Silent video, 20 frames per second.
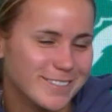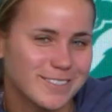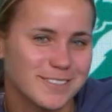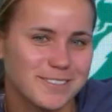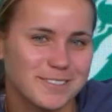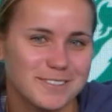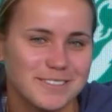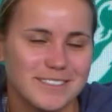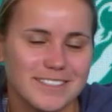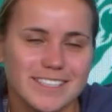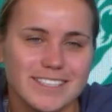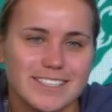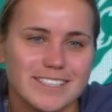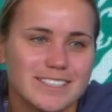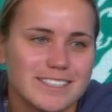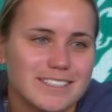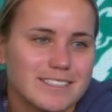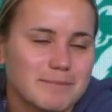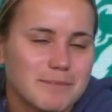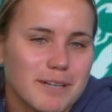So
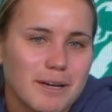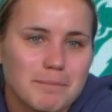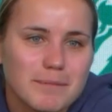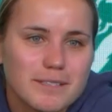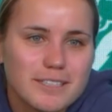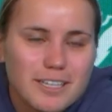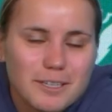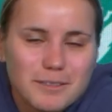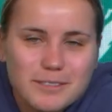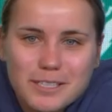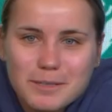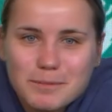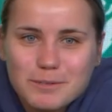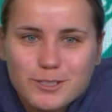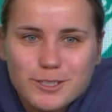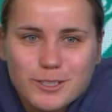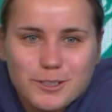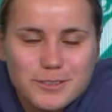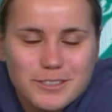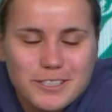I'm happy that I was able
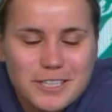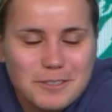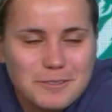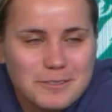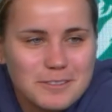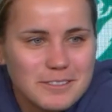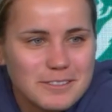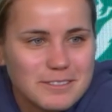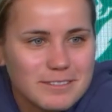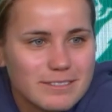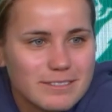to close it out.